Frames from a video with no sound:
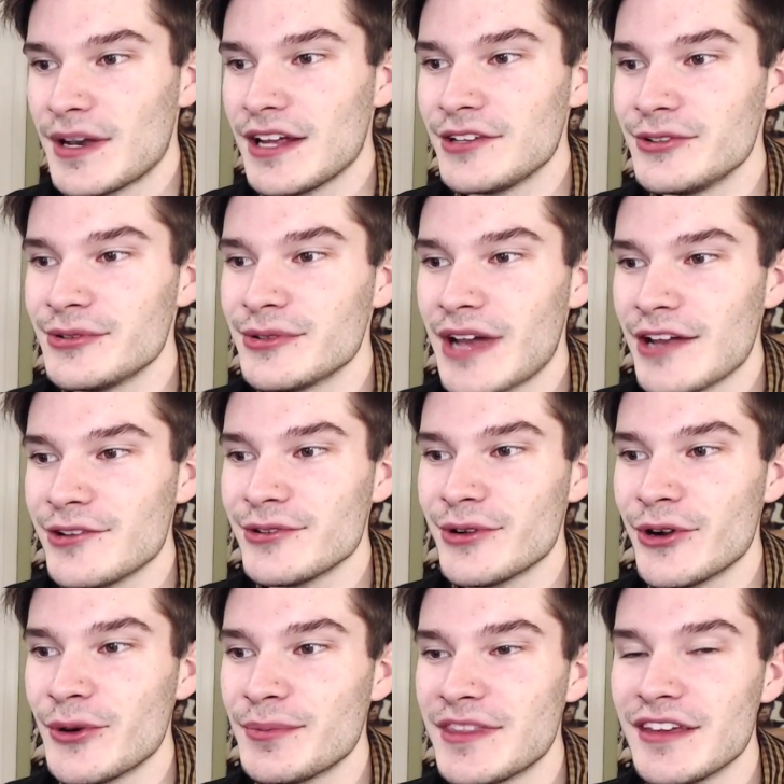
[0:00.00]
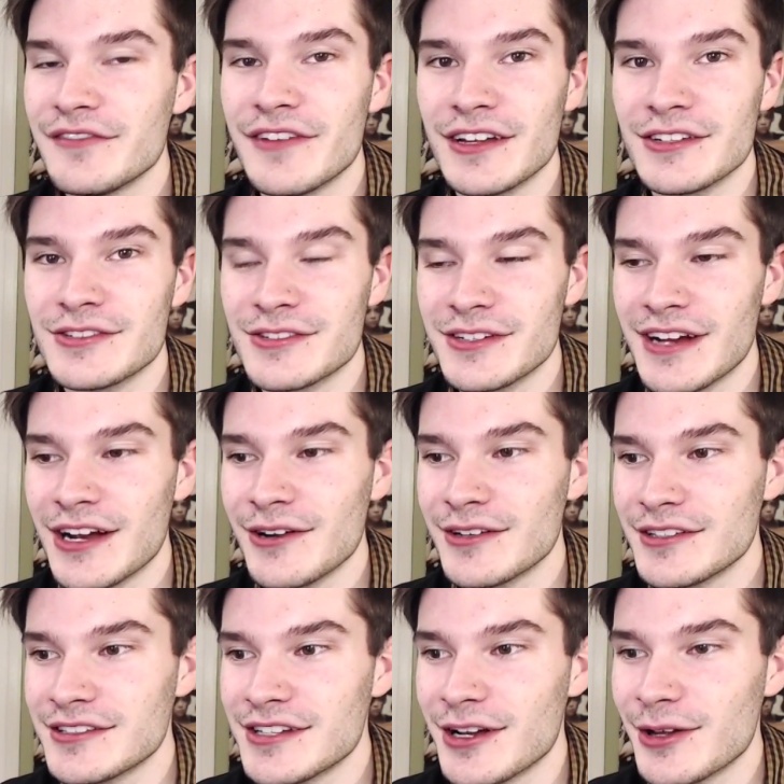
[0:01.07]
But I do hope they venture
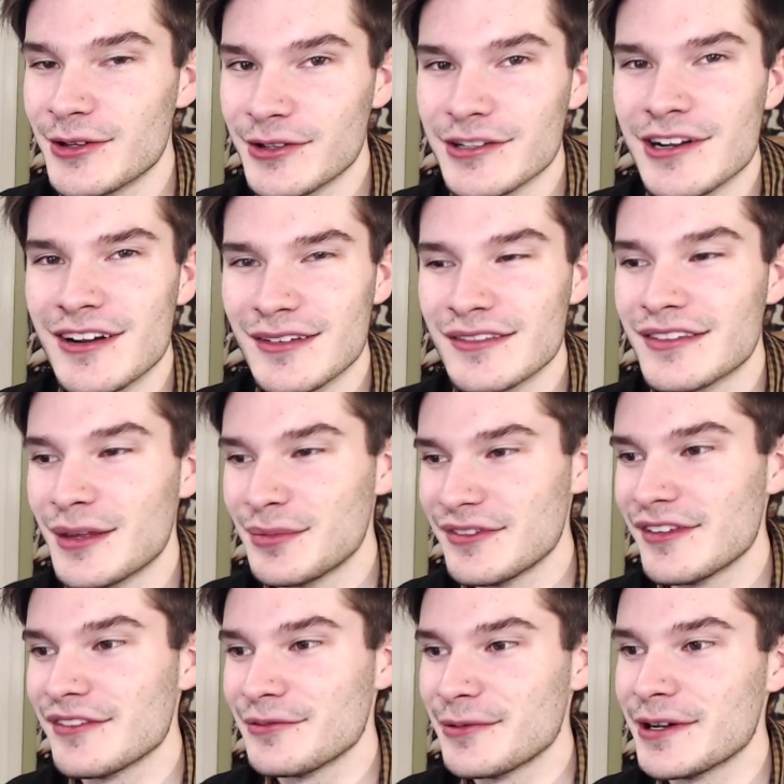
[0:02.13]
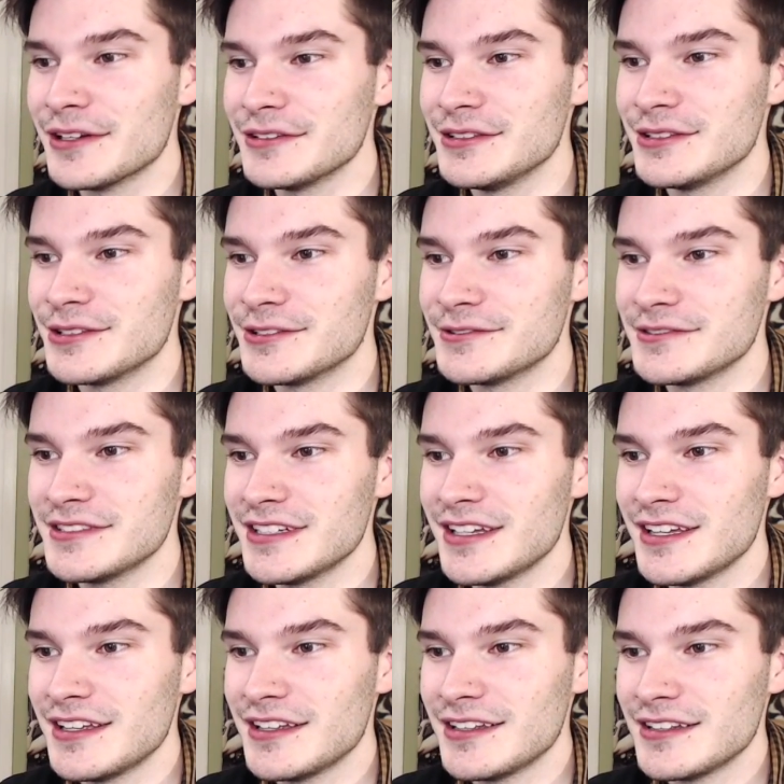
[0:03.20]
out into other concepts as well, you know?
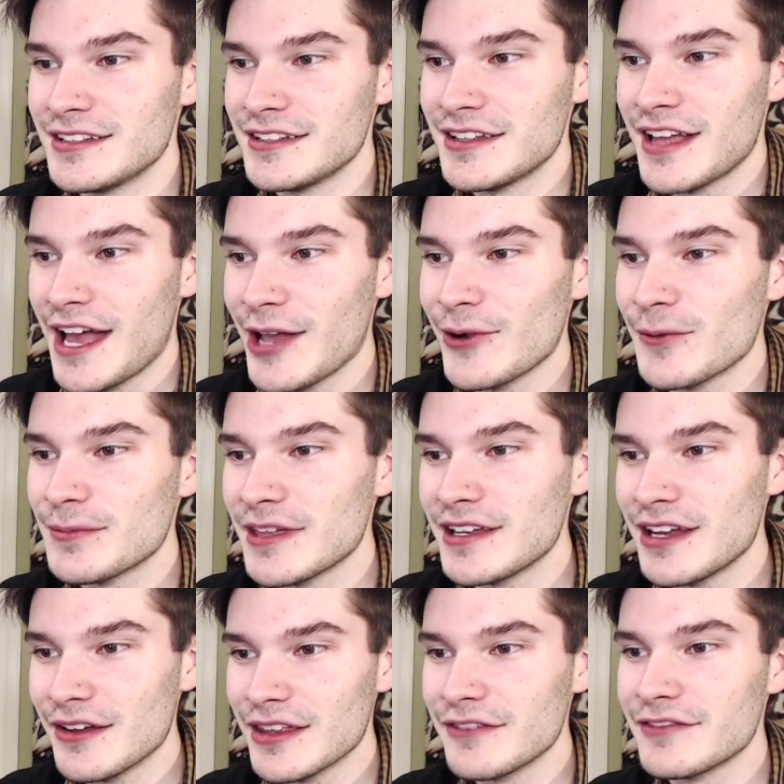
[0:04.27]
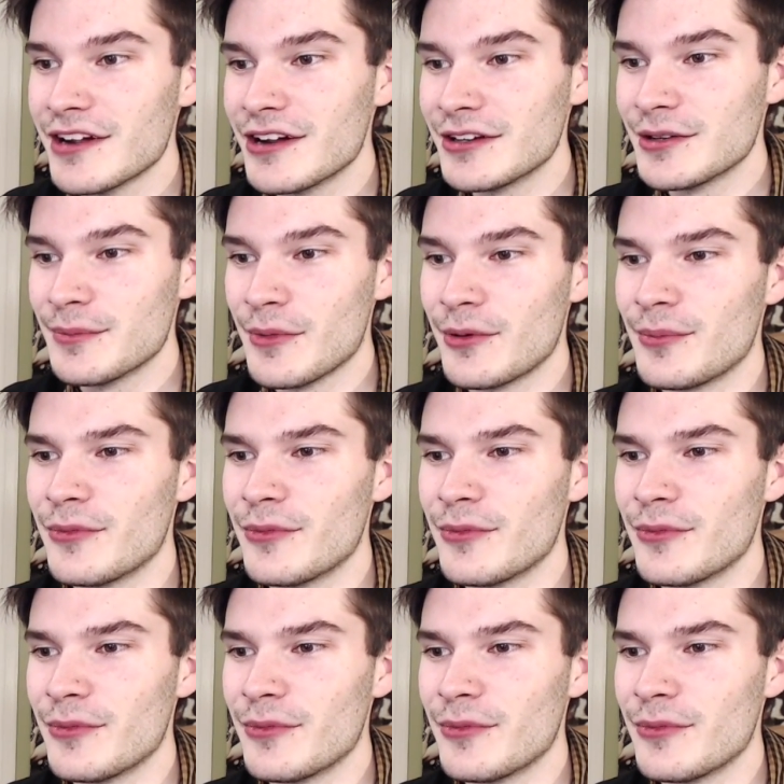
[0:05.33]
I hope that now they've gotten